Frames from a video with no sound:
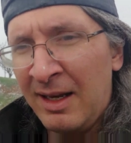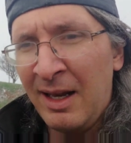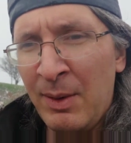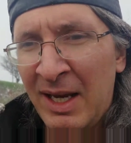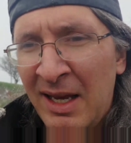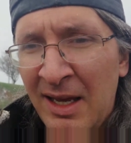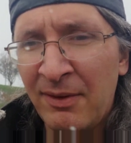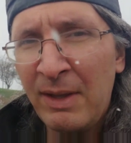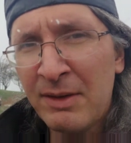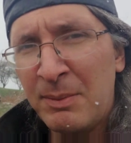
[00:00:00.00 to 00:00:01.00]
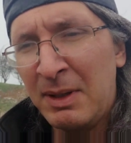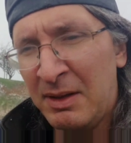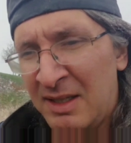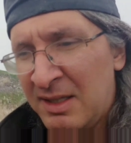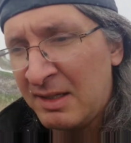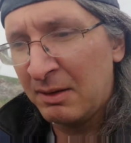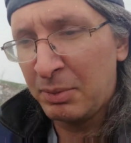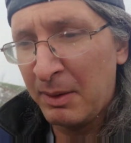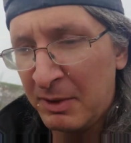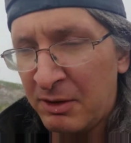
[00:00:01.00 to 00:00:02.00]
Anyway, flavors have been consistent
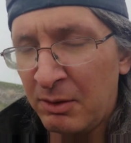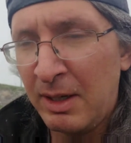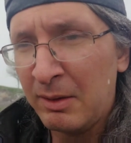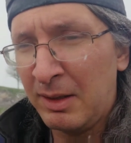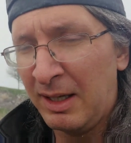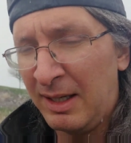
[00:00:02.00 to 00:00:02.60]
pretty much throughout.